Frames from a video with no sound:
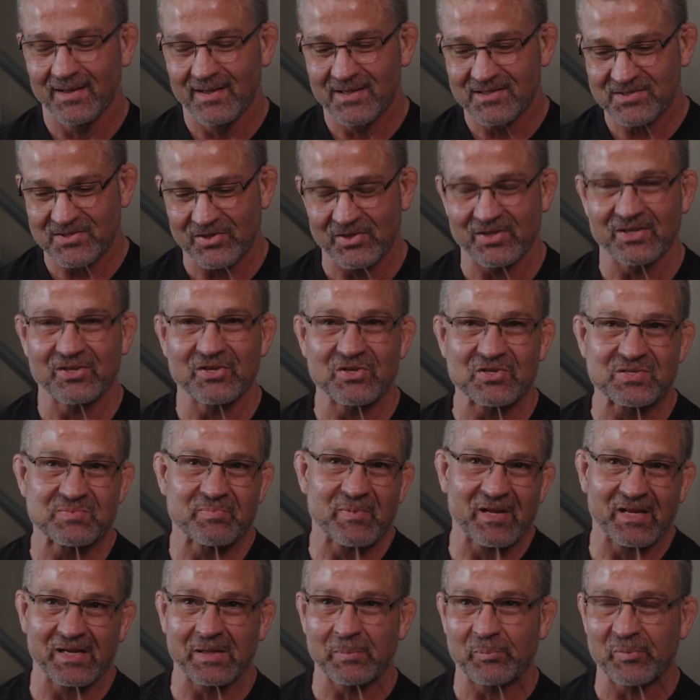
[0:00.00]
So the news
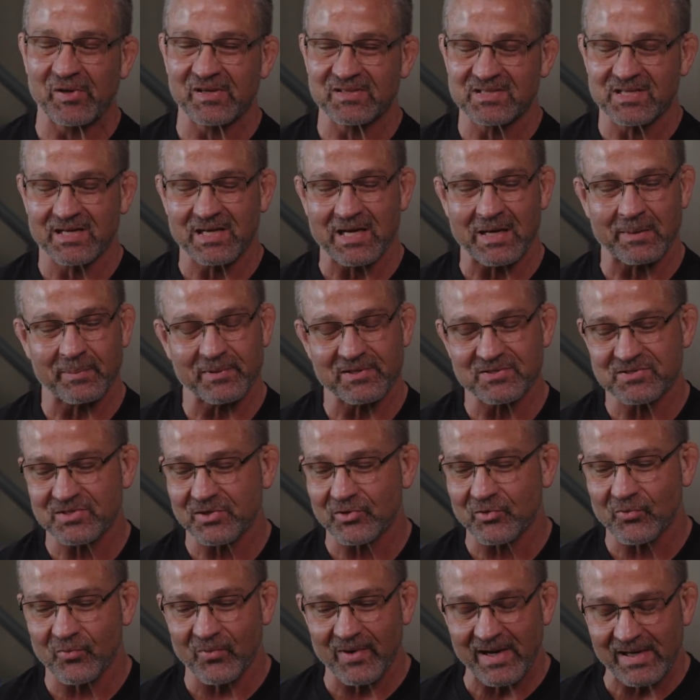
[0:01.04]
media picked it up. It was a
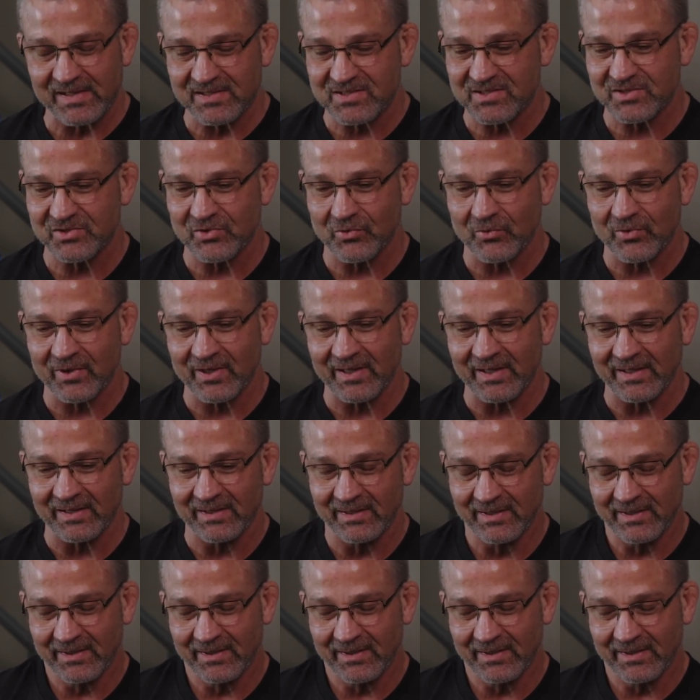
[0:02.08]
great story.